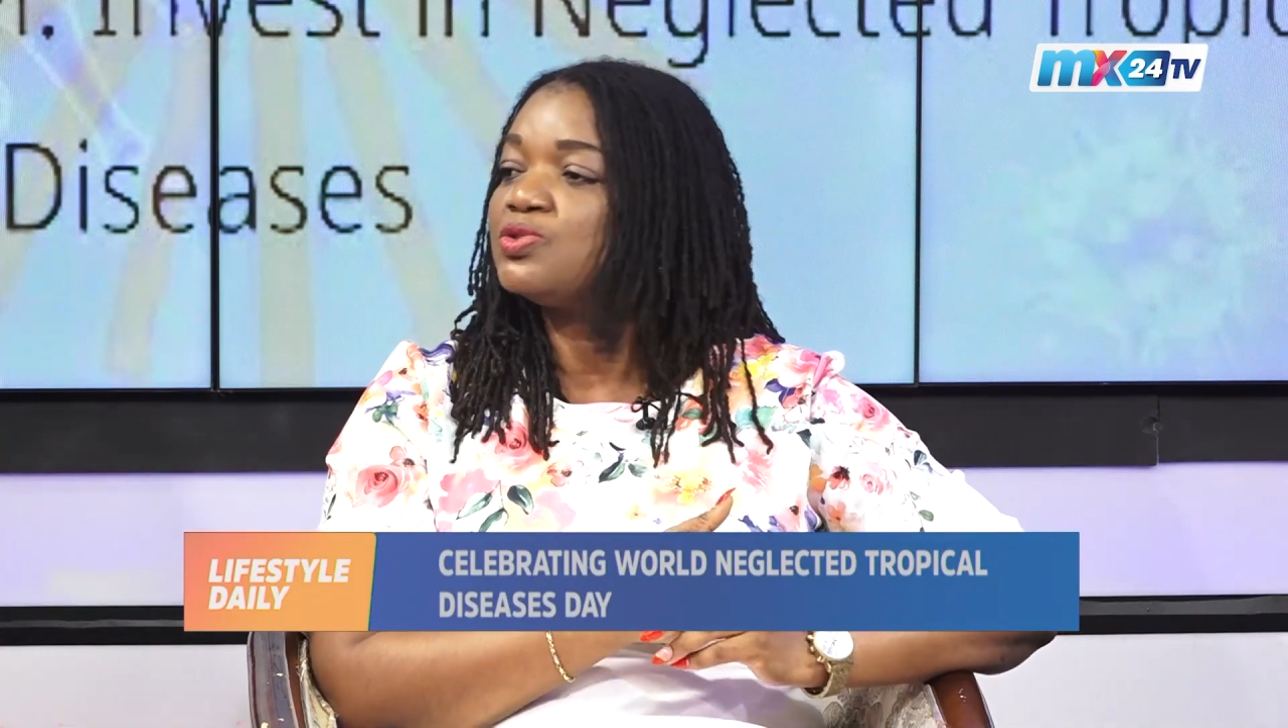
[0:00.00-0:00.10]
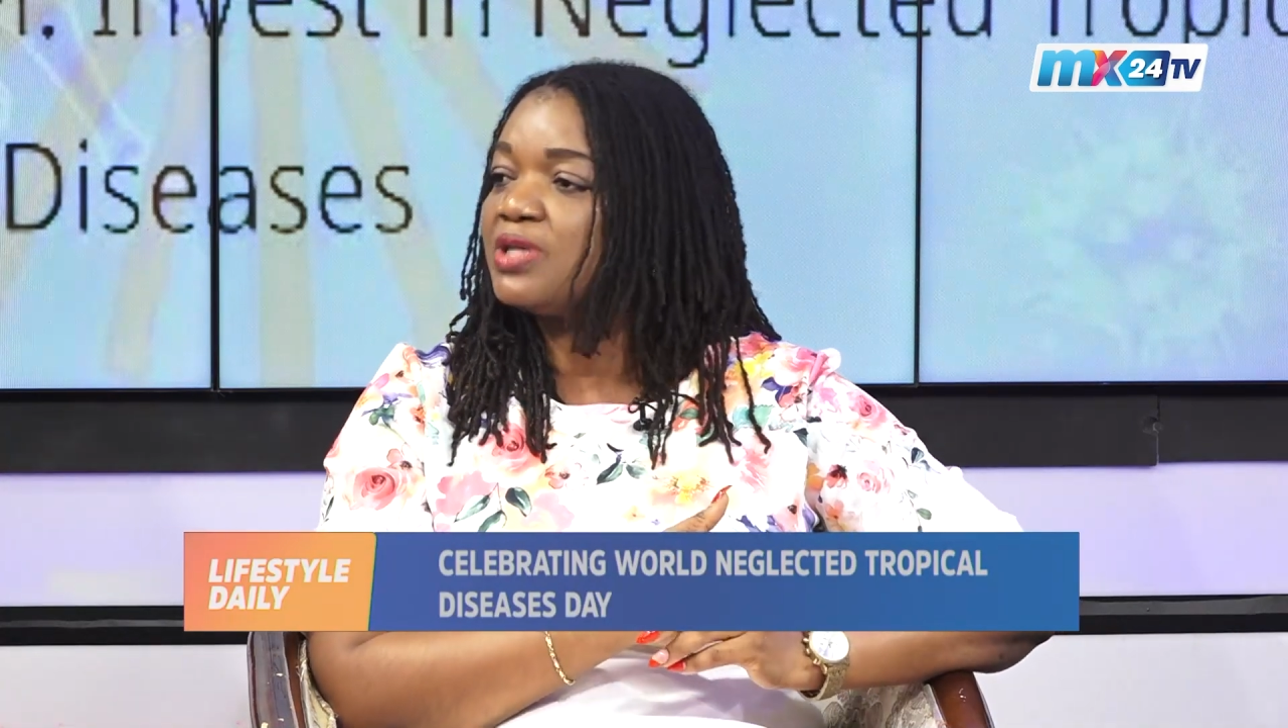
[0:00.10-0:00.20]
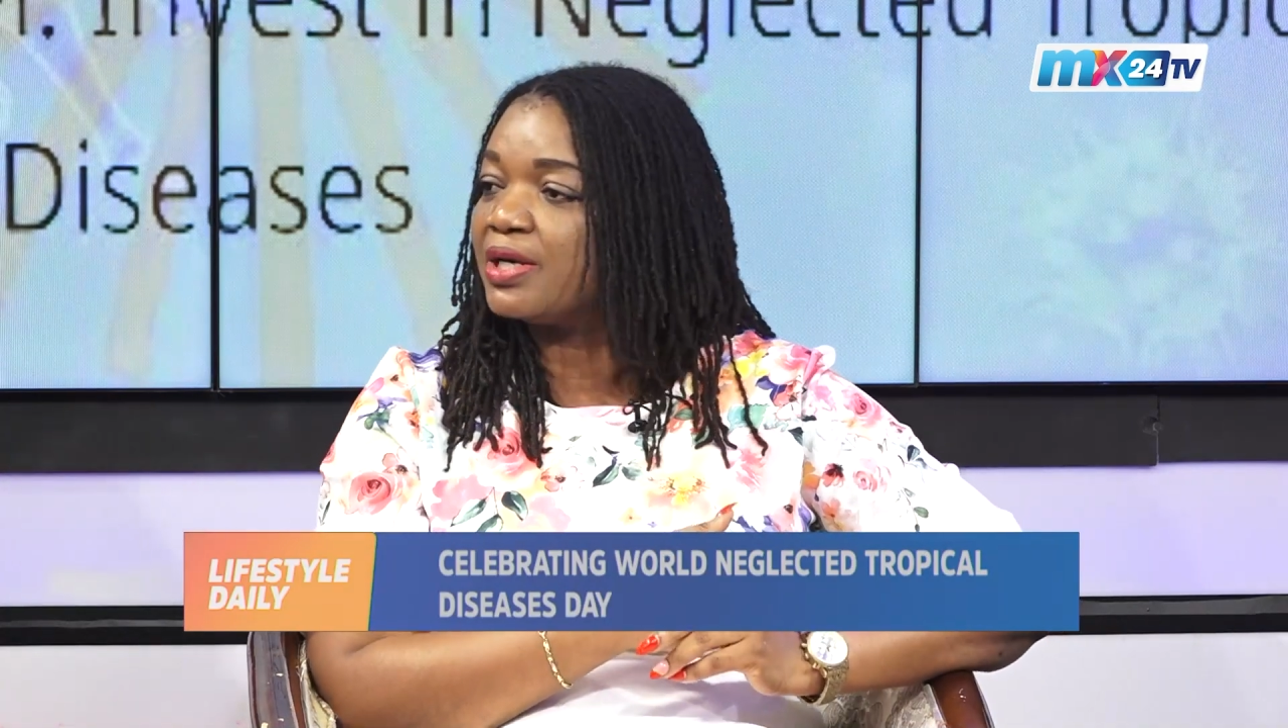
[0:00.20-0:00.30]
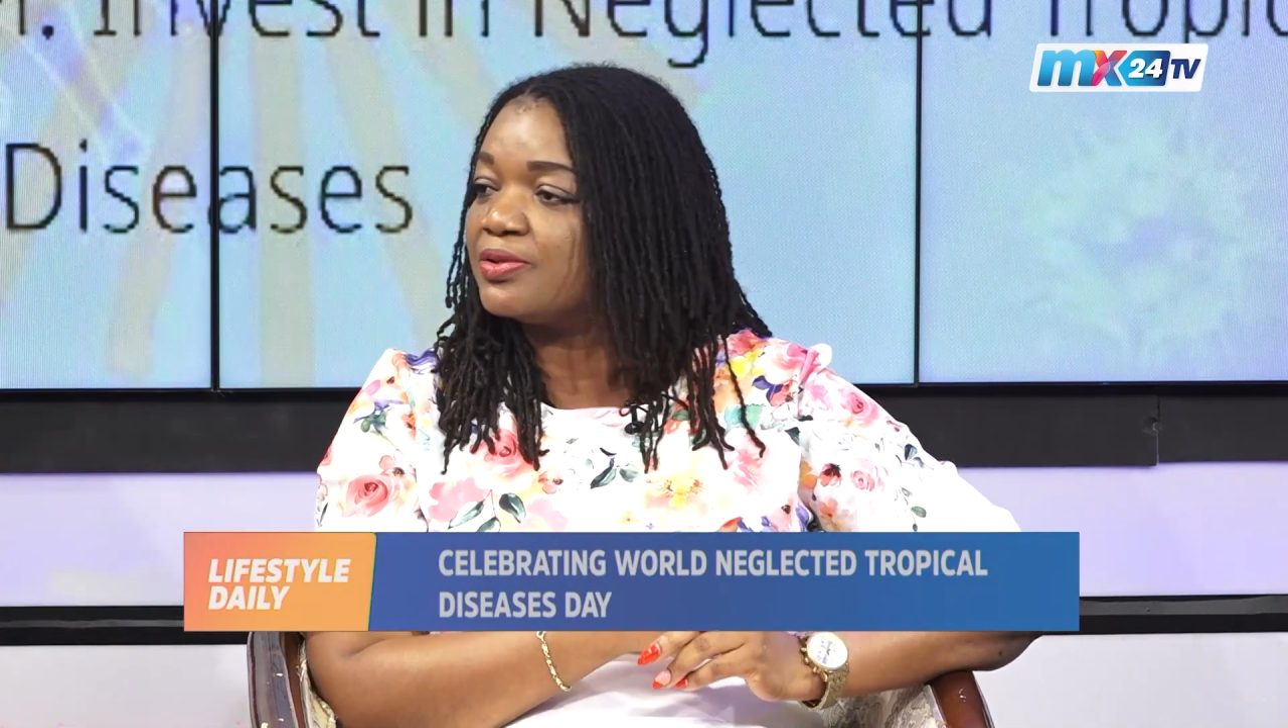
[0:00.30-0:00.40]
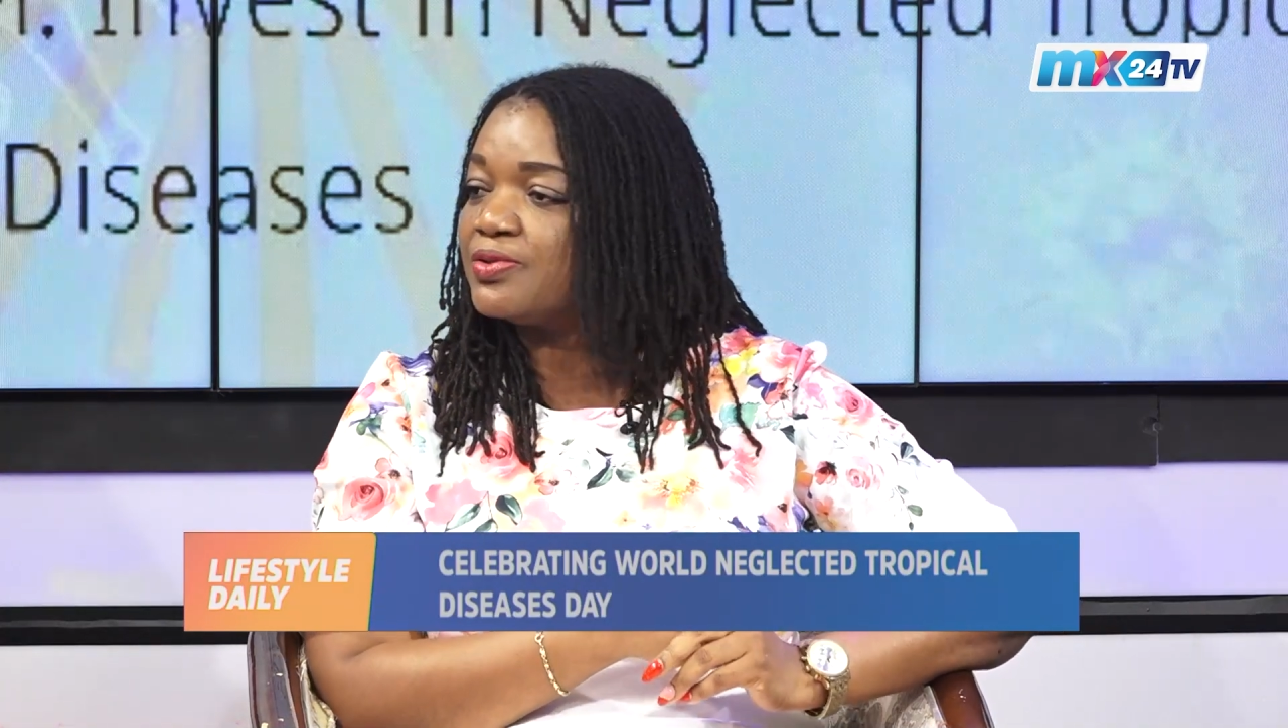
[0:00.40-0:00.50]

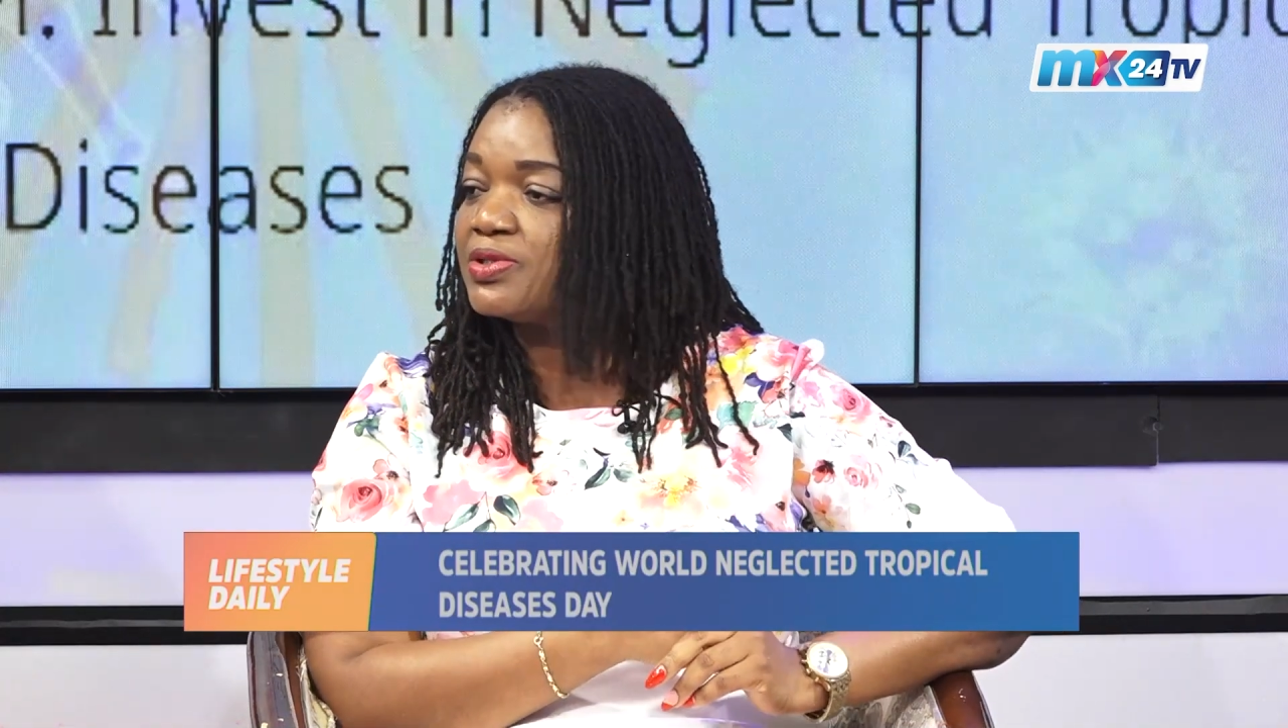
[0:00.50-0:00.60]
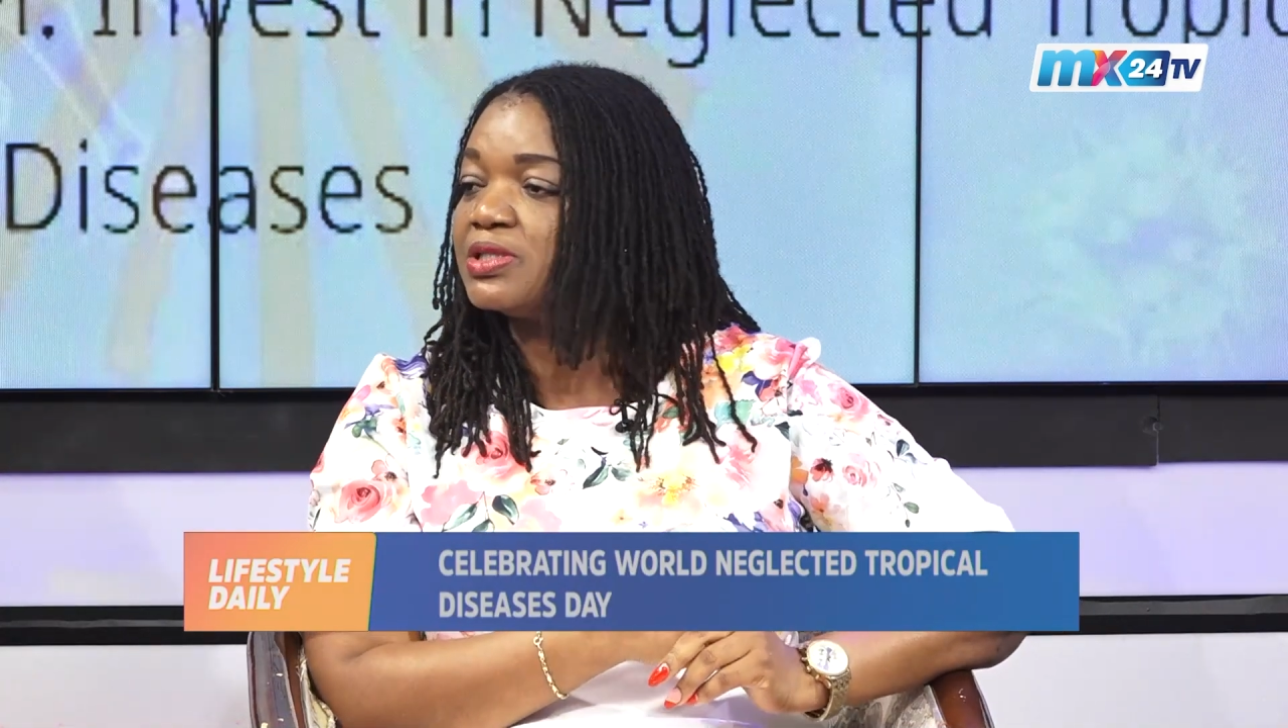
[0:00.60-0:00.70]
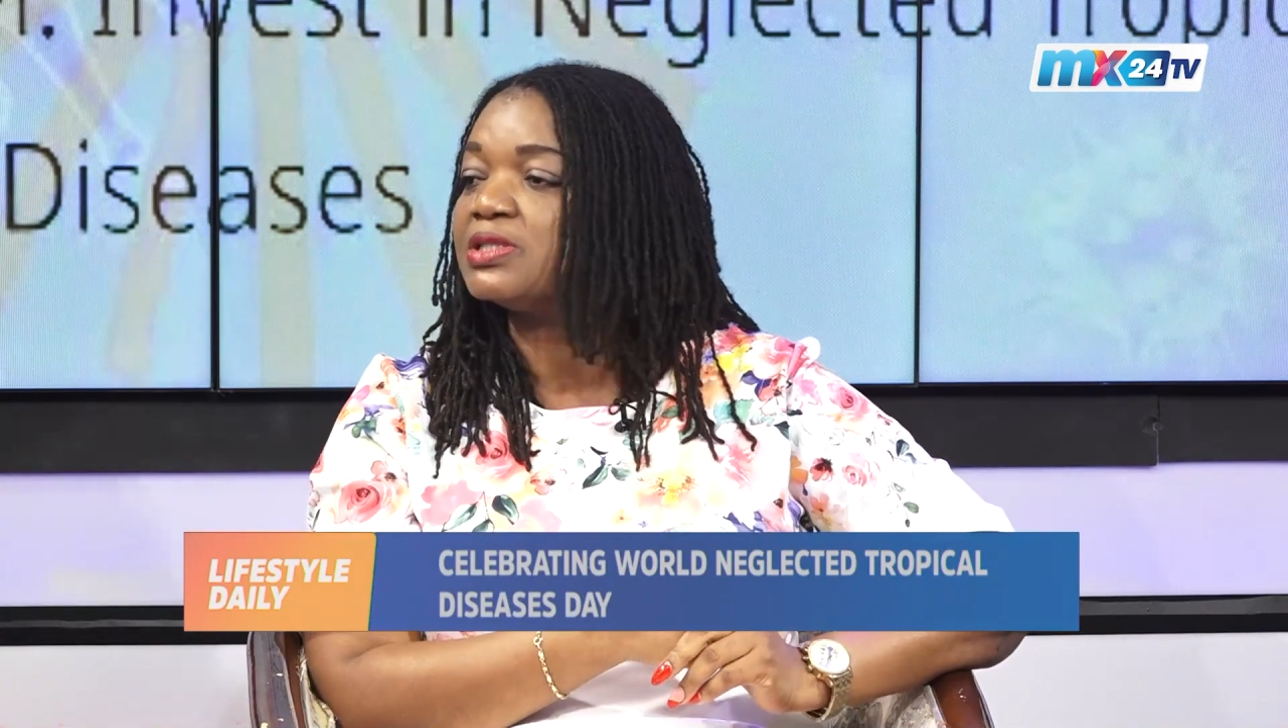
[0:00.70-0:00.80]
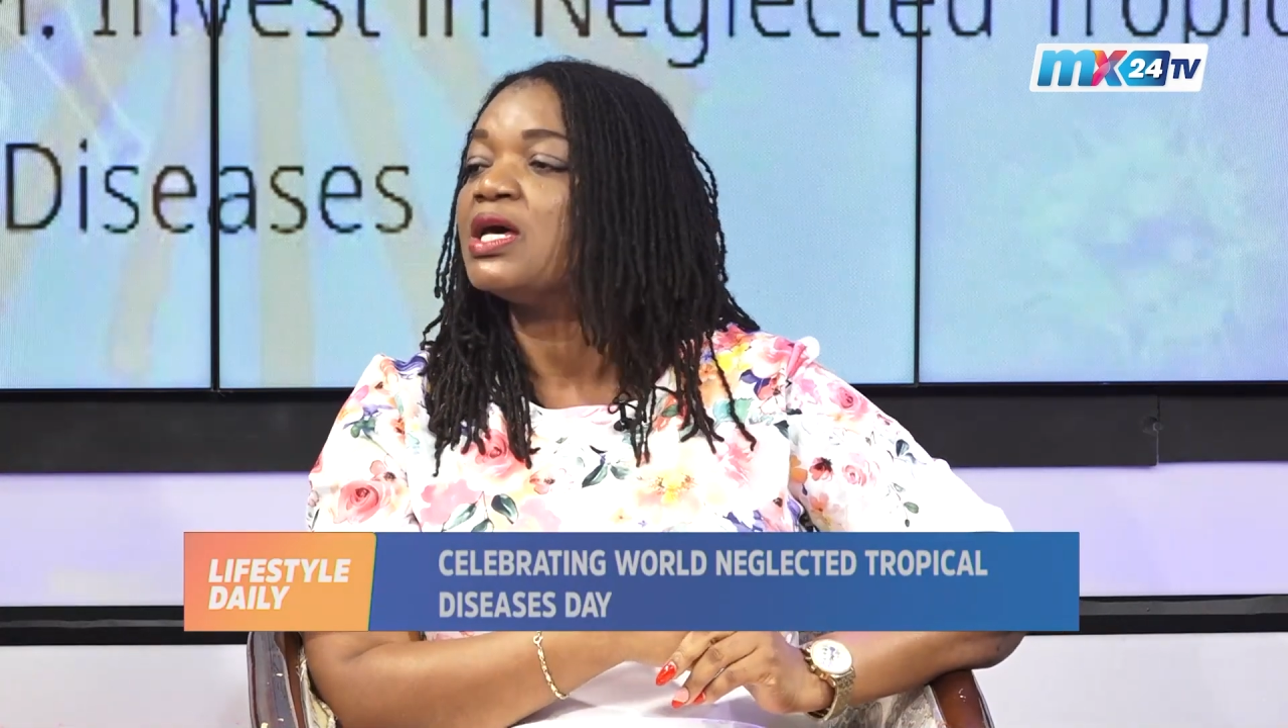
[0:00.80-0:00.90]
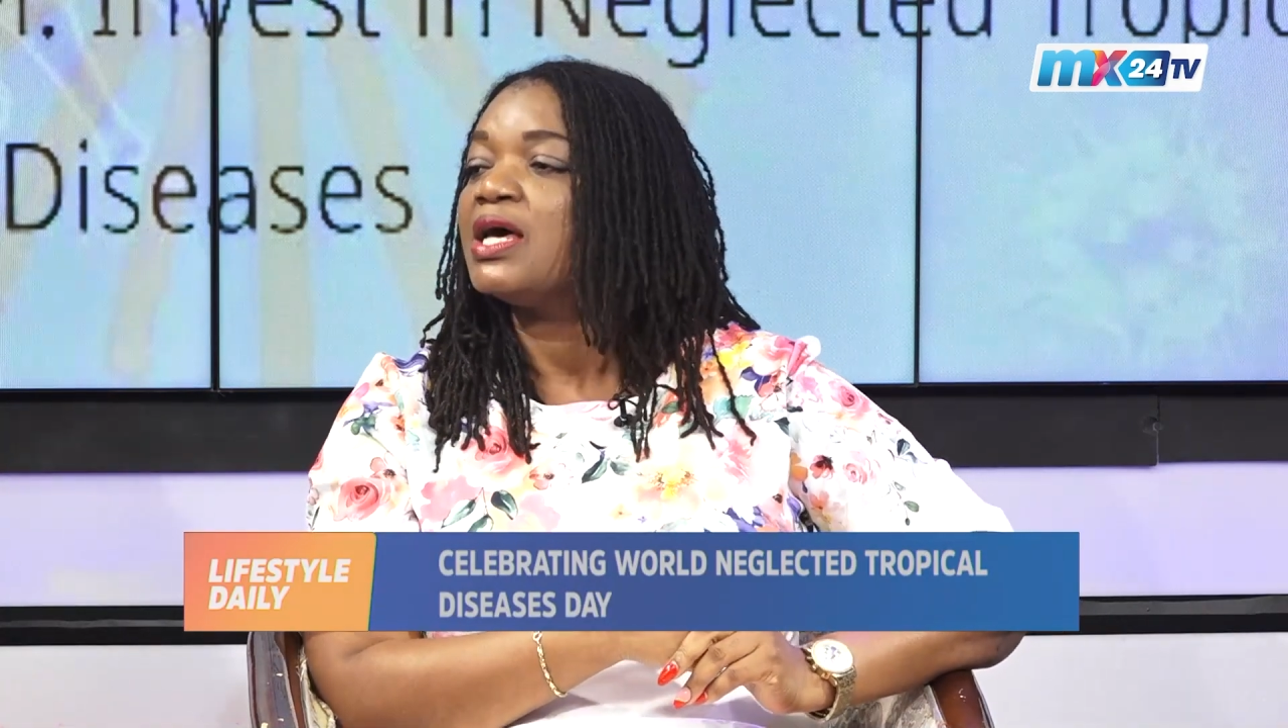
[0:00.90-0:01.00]
diagnose this,